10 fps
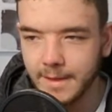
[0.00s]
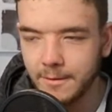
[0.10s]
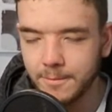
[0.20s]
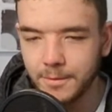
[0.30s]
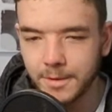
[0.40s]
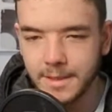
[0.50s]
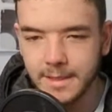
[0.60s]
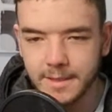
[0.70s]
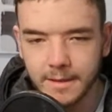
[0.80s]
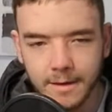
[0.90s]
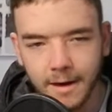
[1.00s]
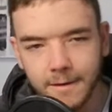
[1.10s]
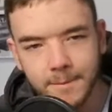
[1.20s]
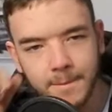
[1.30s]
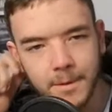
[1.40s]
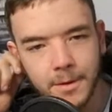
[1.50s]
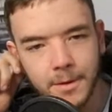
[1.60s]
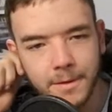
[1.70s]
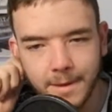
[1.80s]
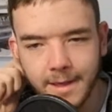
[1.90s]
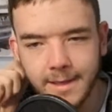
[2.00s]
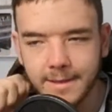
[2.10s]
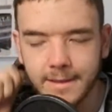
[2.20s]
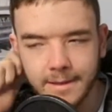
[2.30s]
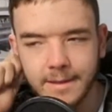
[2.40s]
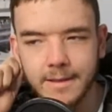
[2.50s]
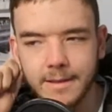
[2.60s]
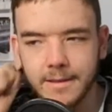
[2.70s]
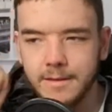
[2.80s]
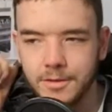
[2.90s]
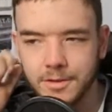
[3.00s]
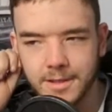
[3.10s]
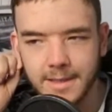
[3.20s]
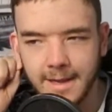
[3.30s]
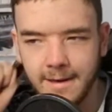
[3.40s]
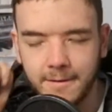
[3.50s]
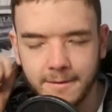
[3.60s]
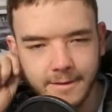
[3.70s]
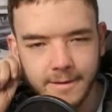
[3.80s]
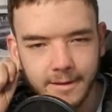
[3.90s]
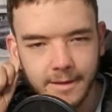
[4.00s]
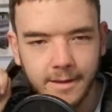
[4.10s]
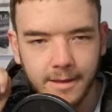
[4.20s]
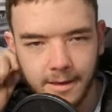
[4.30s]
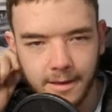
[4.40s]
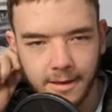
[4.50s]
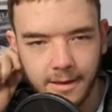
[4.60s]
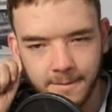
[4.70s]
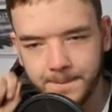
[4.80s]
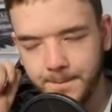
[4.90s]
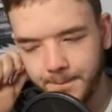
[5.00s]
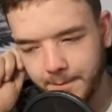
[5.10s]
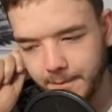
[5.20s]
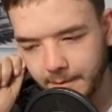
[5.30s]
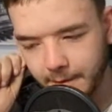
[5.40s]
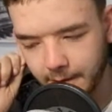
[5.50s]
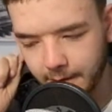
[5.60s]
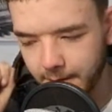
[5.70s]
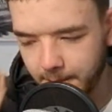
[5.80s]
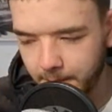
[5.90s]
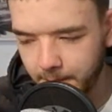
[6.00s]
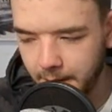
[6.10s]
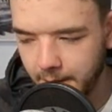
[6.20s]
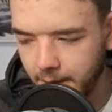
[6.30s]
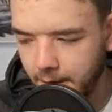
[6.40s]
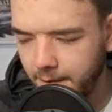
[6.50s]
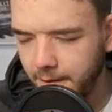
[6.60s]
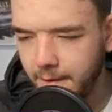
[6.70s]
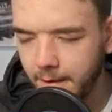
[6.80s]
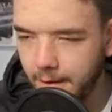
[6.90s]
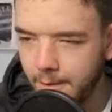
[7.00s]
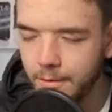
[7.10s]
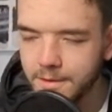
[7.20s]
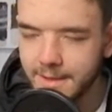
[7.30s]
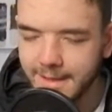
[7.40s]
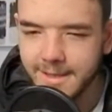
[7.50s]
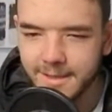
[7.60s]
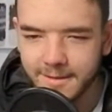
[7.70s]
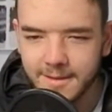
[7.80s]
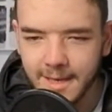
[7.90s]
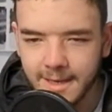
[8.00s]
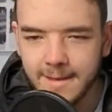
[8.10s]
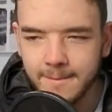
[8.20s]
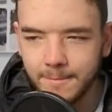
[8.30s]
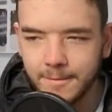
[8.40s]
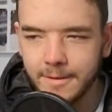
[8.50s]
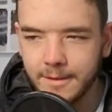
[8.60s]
They look pretty decent. I can't remember who they played just now. But it was a decent team.